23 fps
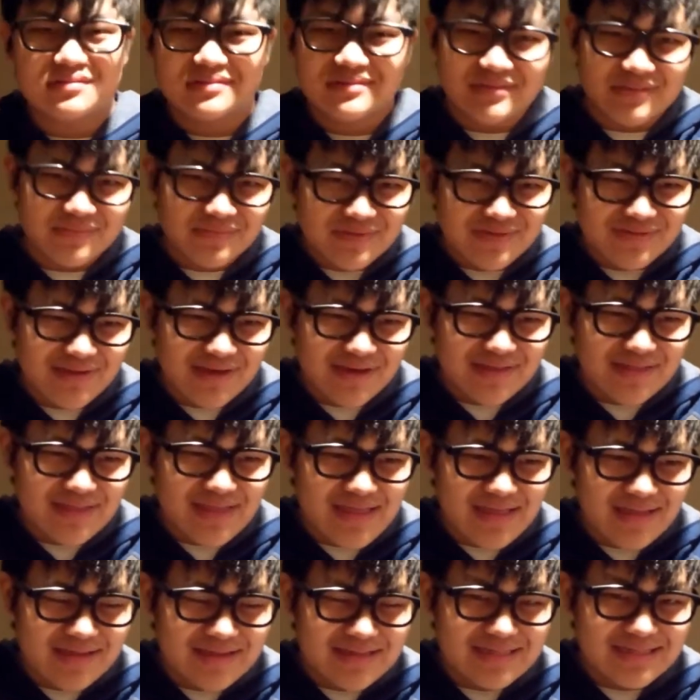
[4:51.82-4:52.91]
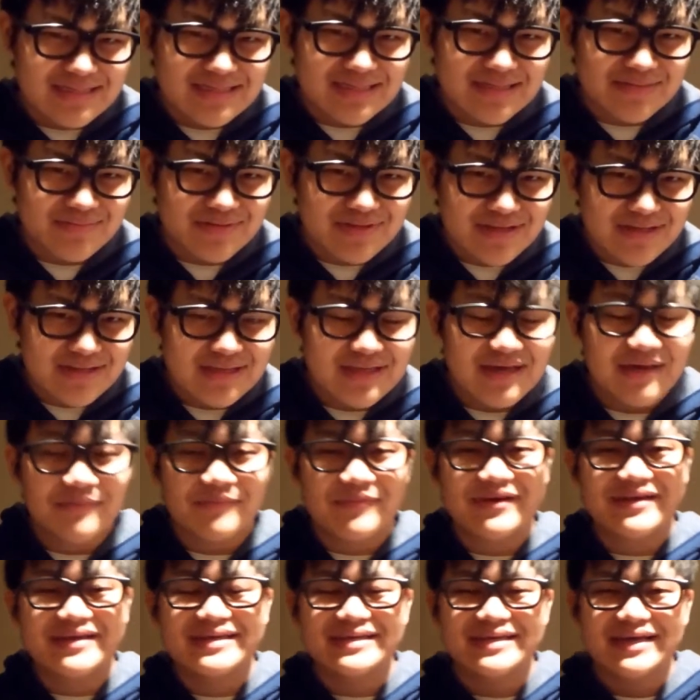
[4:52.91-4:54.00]
Something like that. It's something like that.
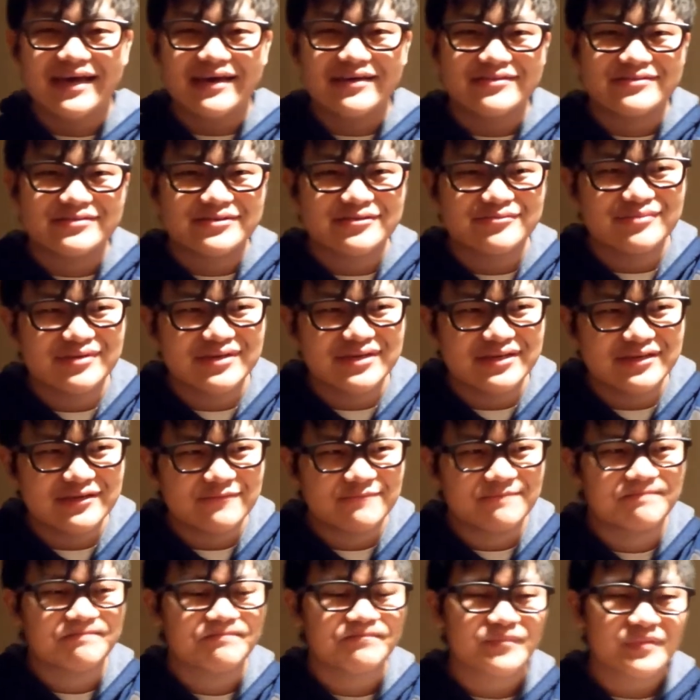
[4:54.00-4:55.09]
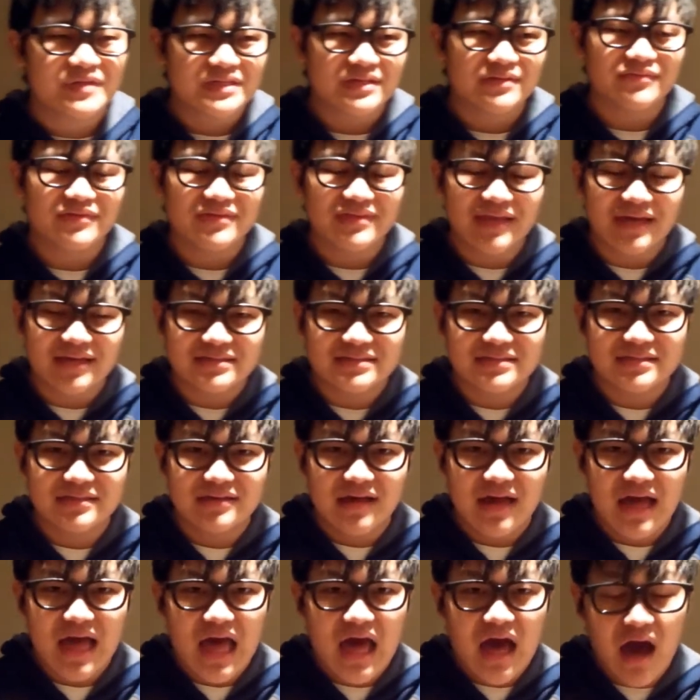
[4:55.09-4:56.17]
But it either can be something that's
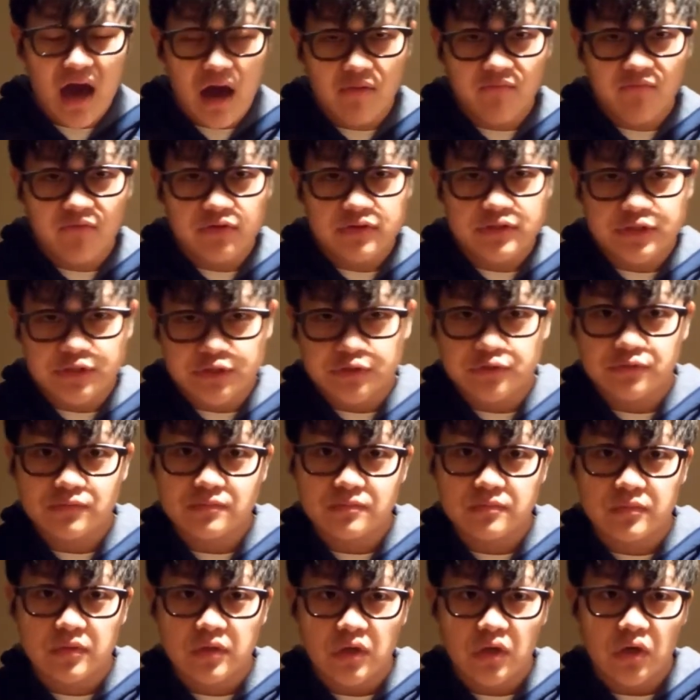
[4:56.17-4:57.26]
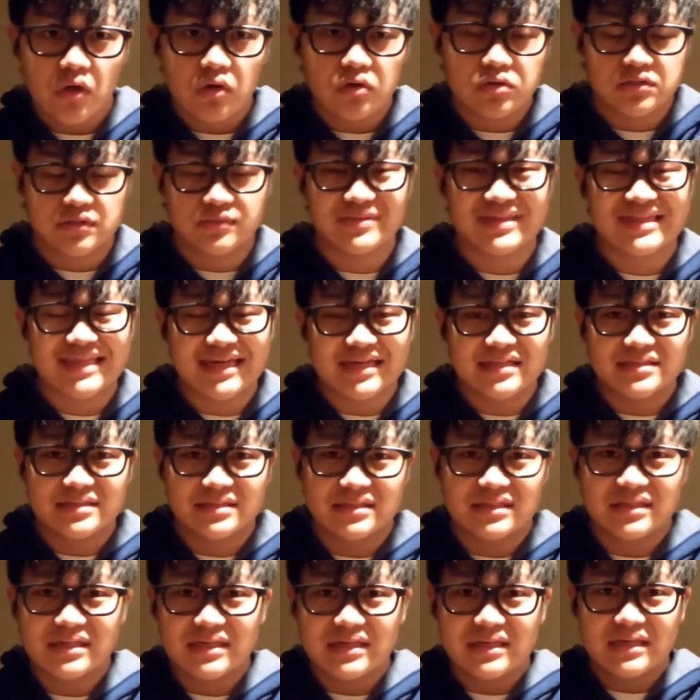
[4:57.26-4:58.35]
helpful to you, or something
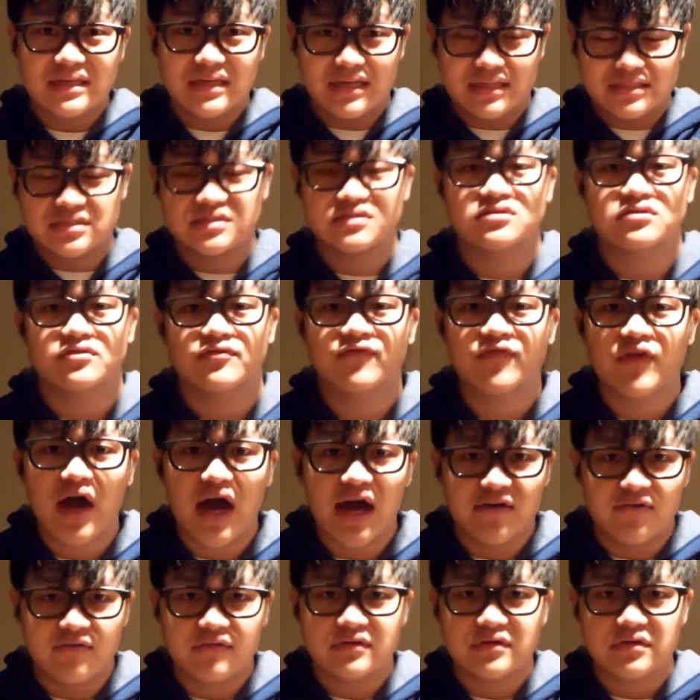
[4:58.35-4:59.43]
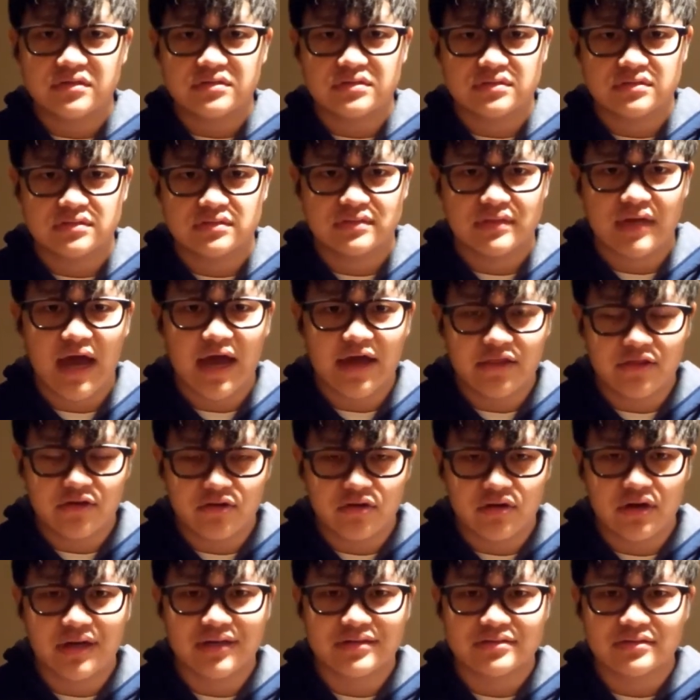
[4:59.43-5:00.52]
it's
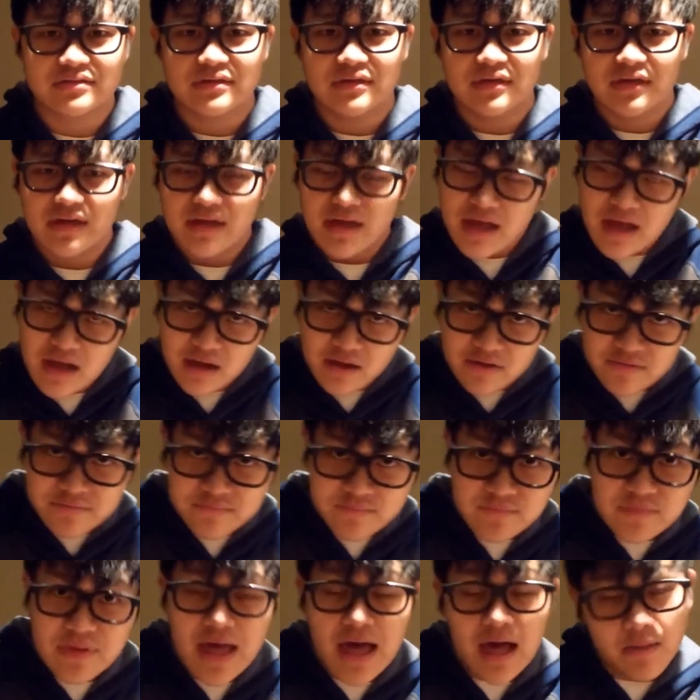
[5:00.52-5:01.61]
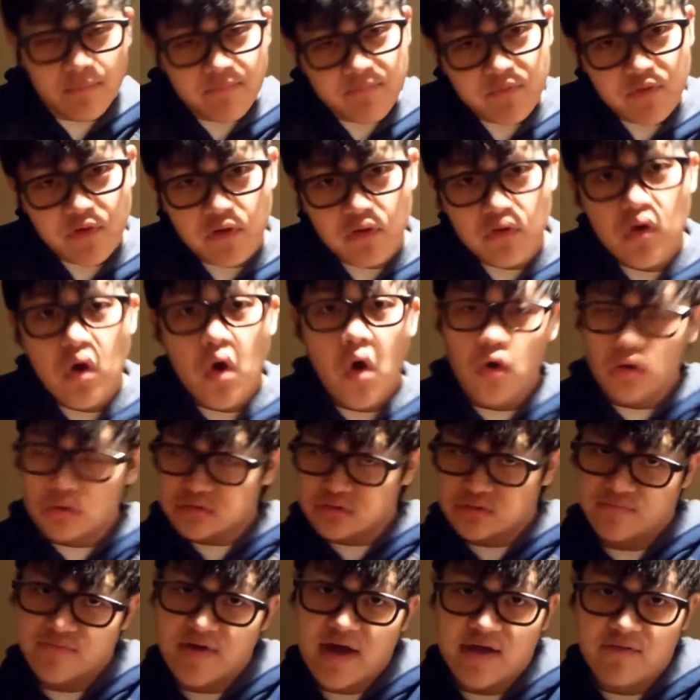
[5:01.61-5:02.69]
either as helpful or
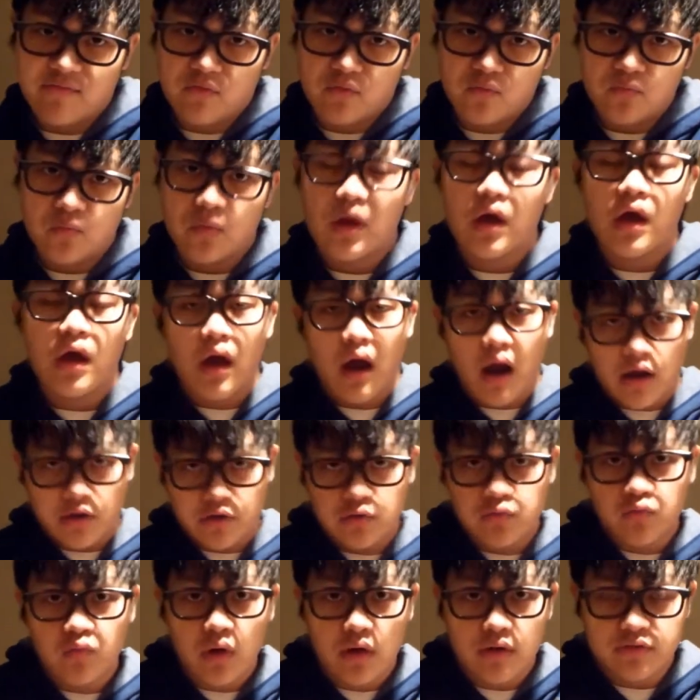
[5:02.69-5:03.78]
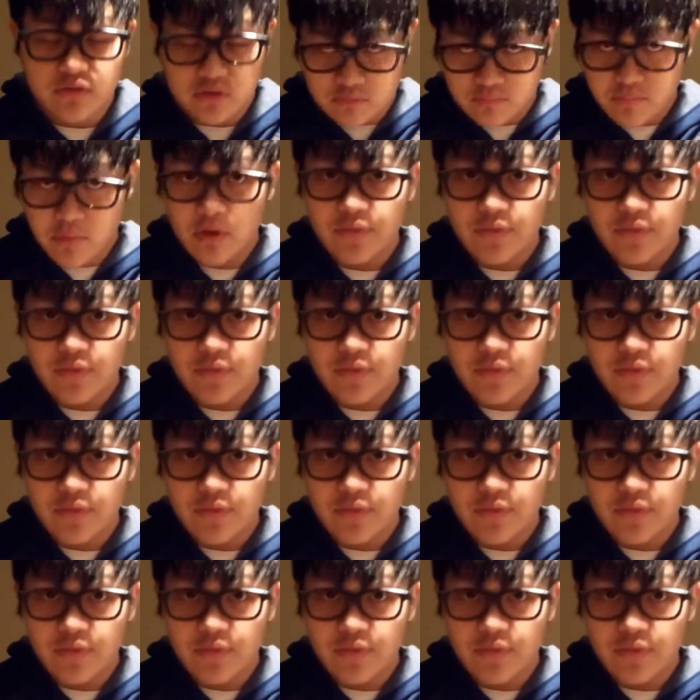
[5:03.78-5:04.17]
survival. Either one. They're